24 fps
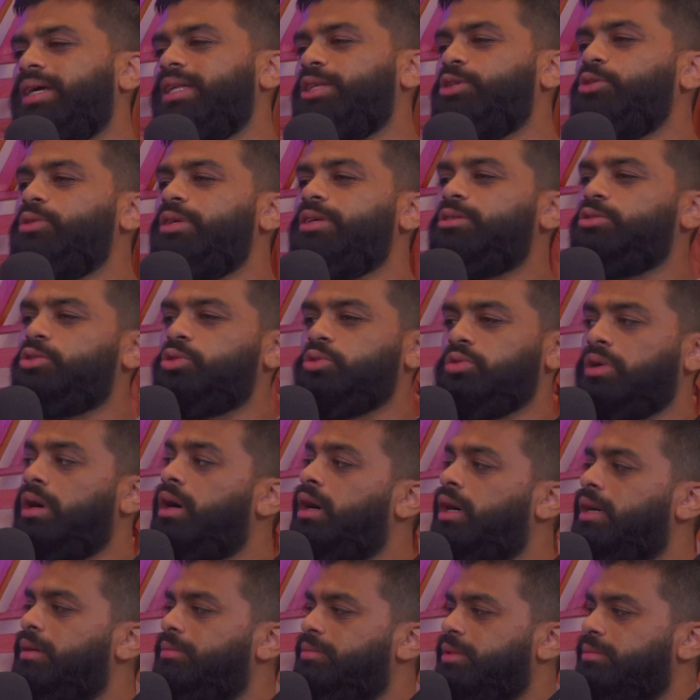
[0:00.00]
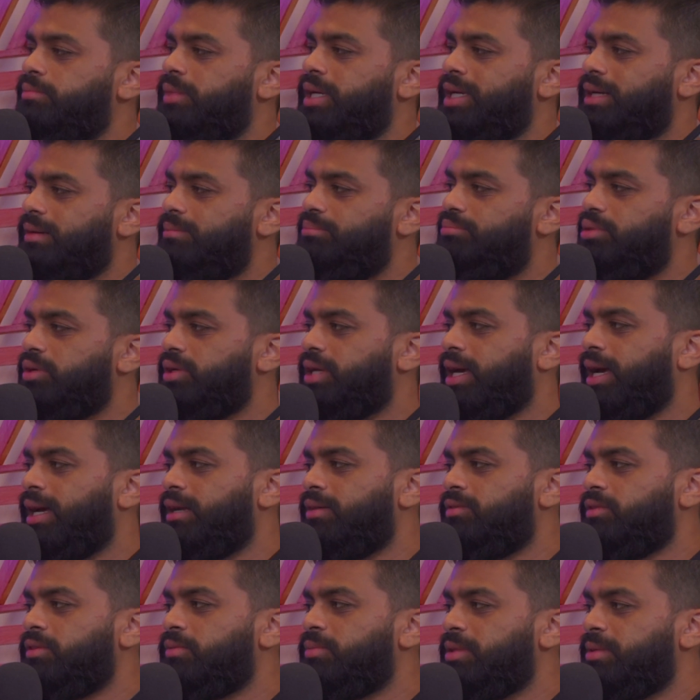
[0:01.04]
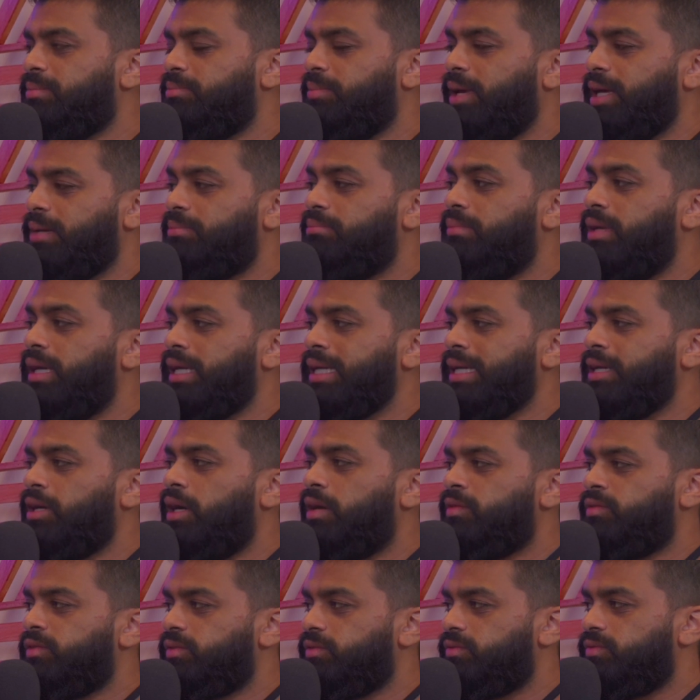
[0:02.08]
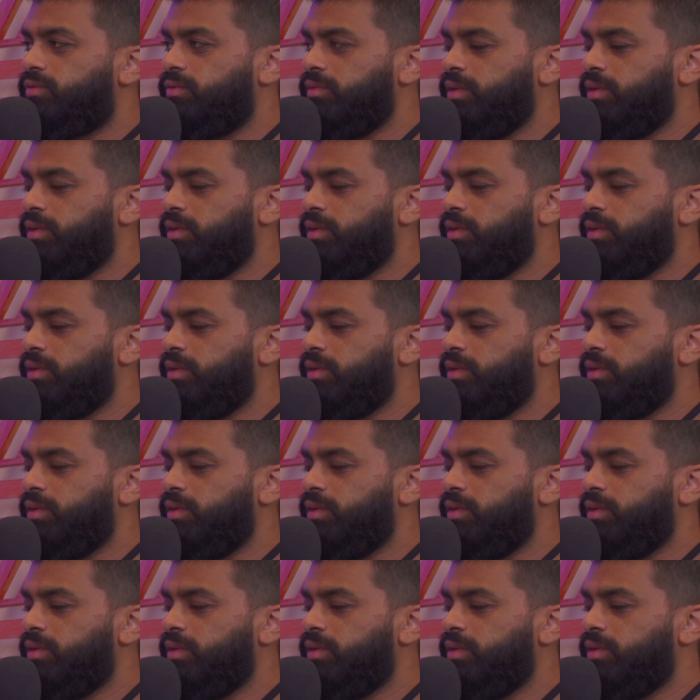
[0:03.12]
but you didn't draw them and make a book out of them and make money off of